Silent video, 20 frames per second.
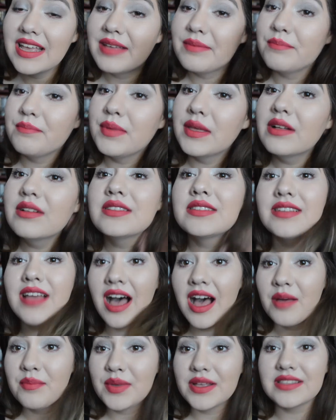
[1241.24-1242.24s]
it builds
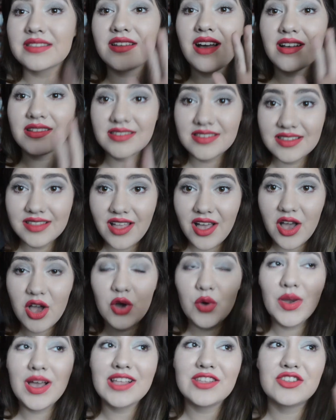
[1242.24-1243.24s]
up. It's not
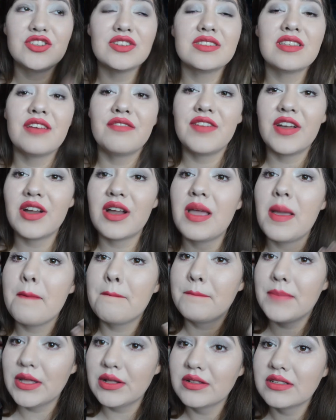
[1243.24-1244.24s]
slow. It's just a very
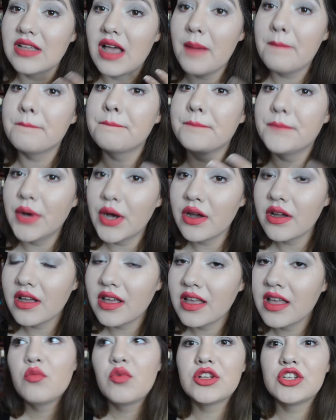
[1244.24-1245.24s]
build up
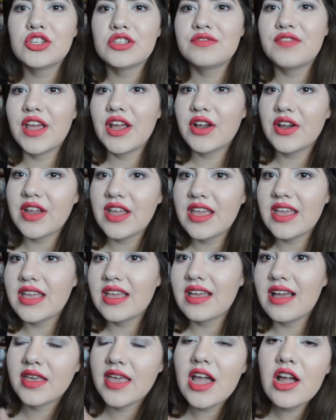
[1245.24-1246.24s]
book, which is
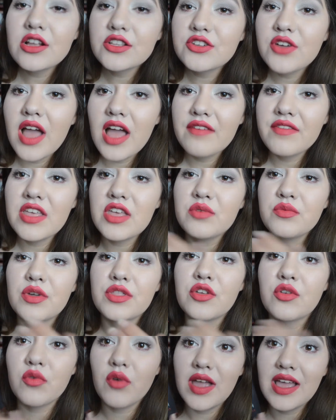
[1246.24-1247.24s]
very character heavy
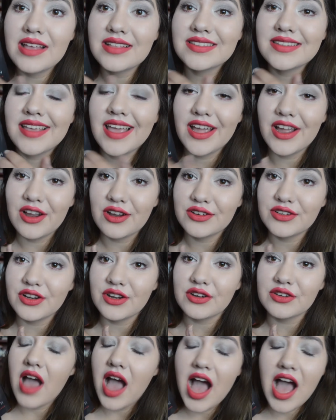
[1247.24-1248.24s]
with great
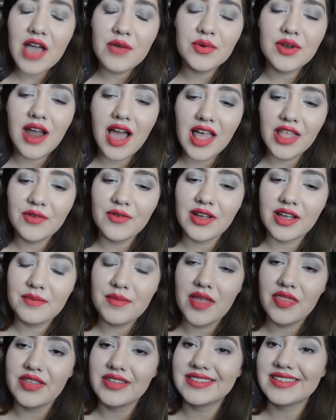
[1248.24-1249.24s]
characters. I would highly
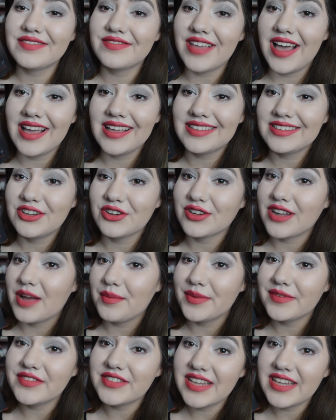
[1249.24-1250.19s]
recommend this if that is your cup of